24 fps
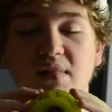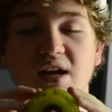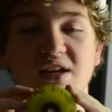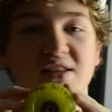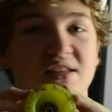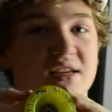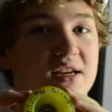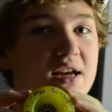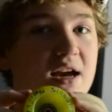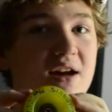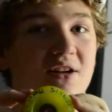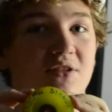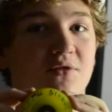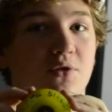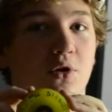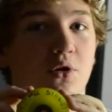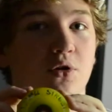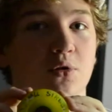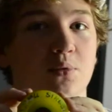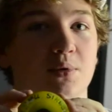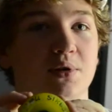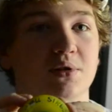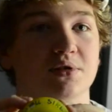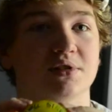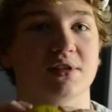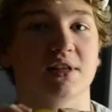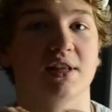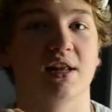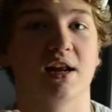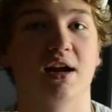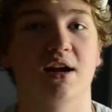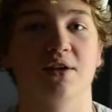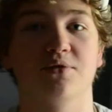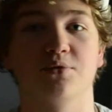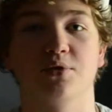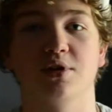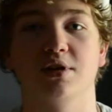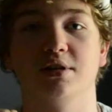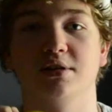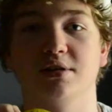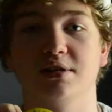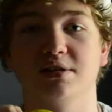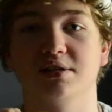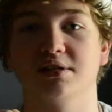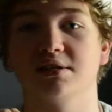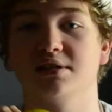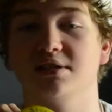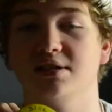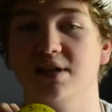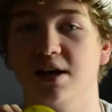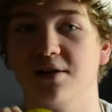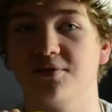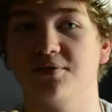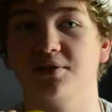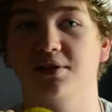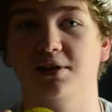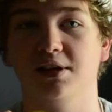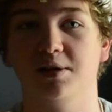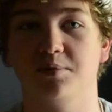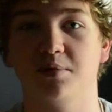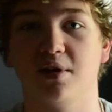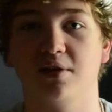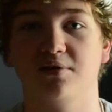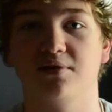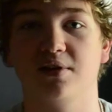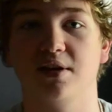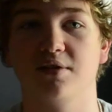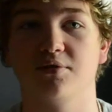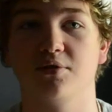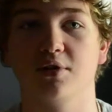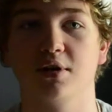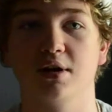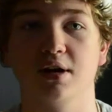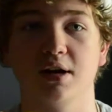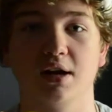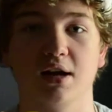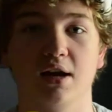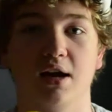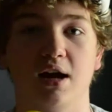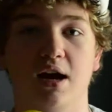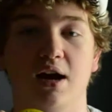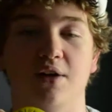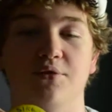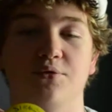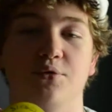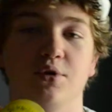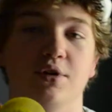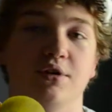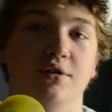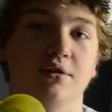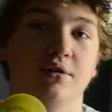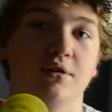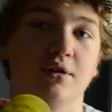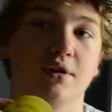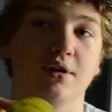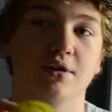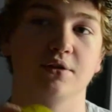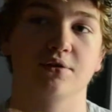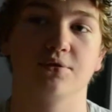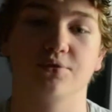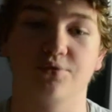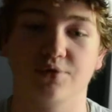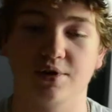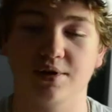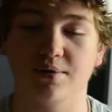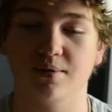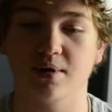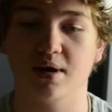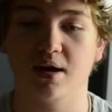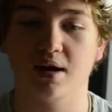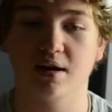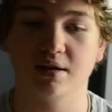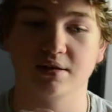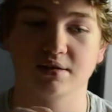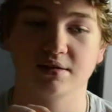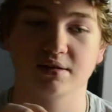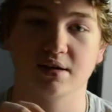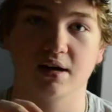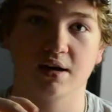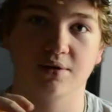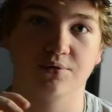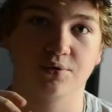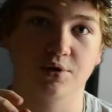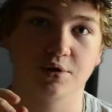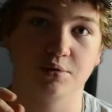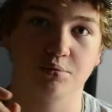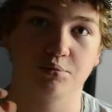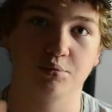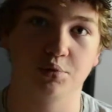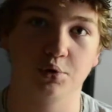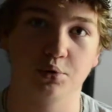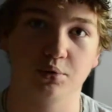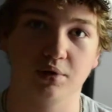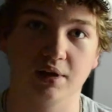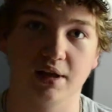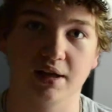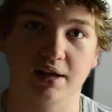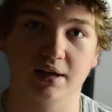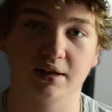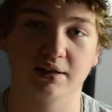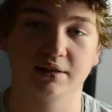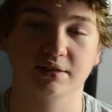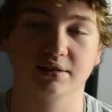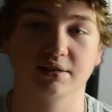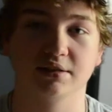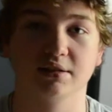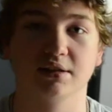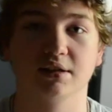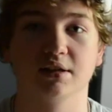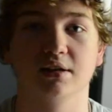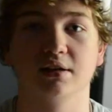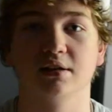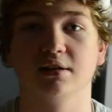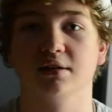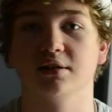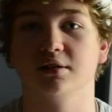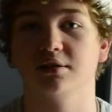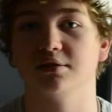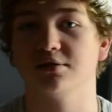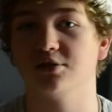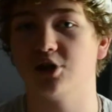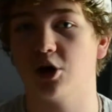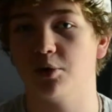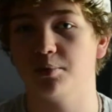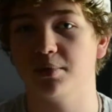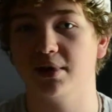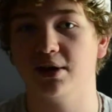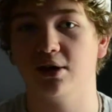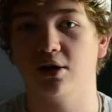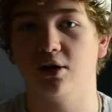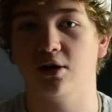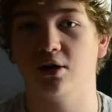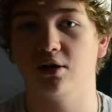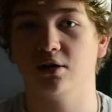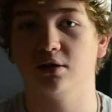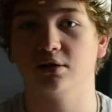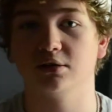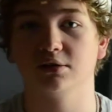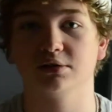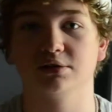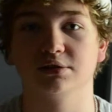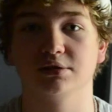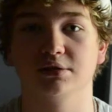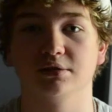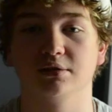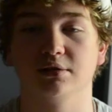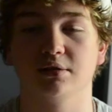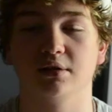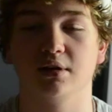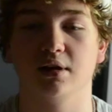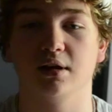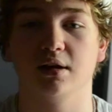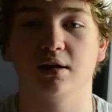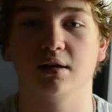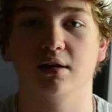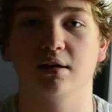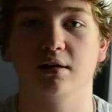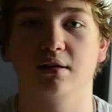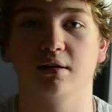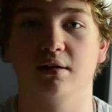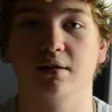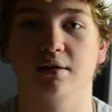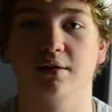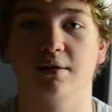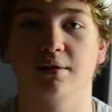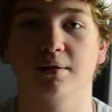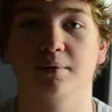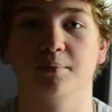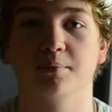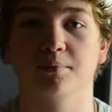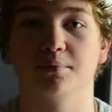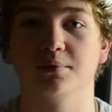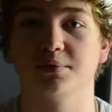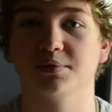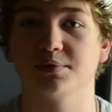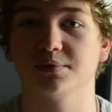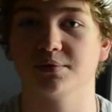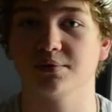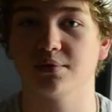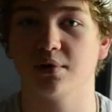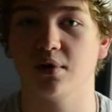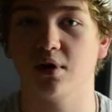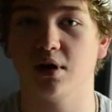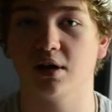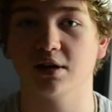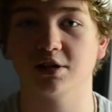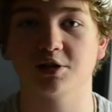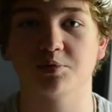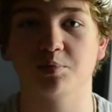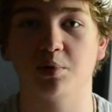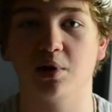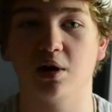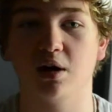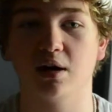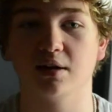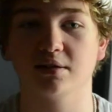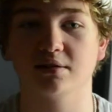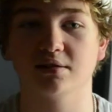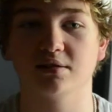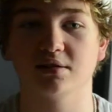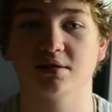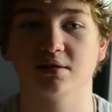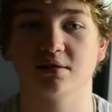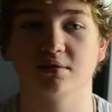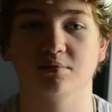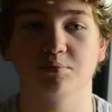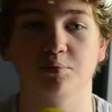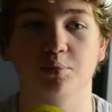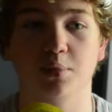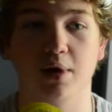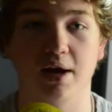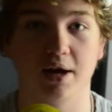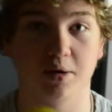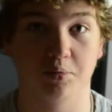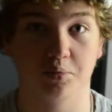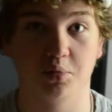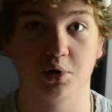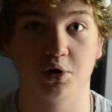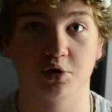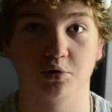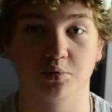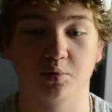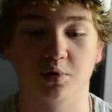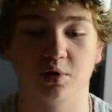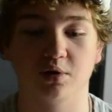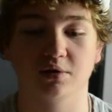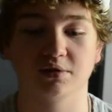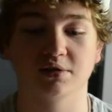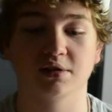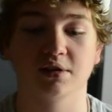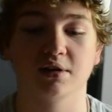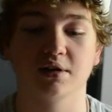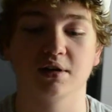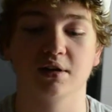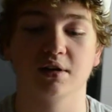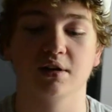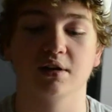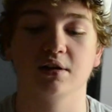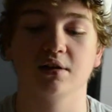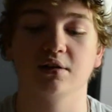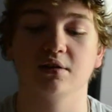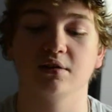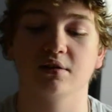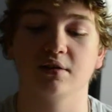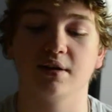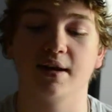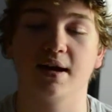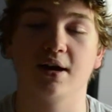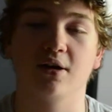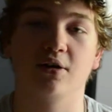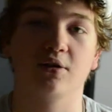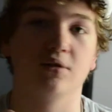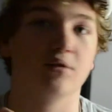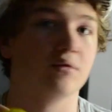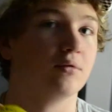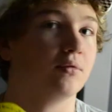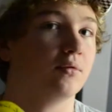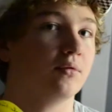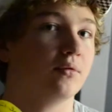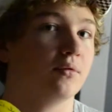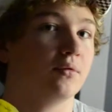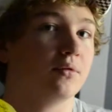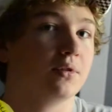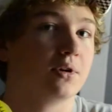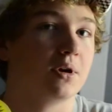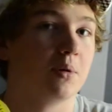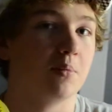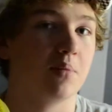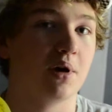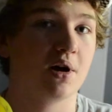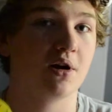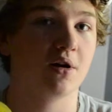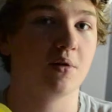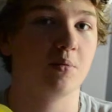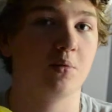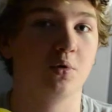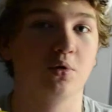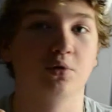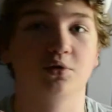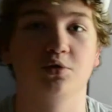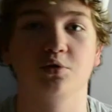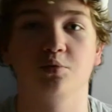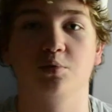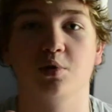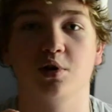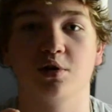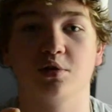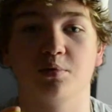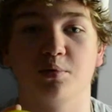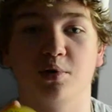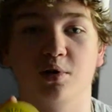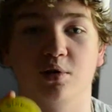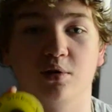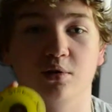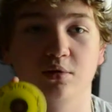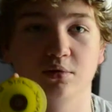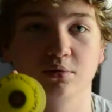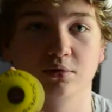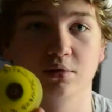think out of all the wheels that I've ridden, this is definitely my favorite. I've ridden freerides, I've ridden bootlegs, zombie hogs, hot spots, and butterballs. Now, comparable to butterball,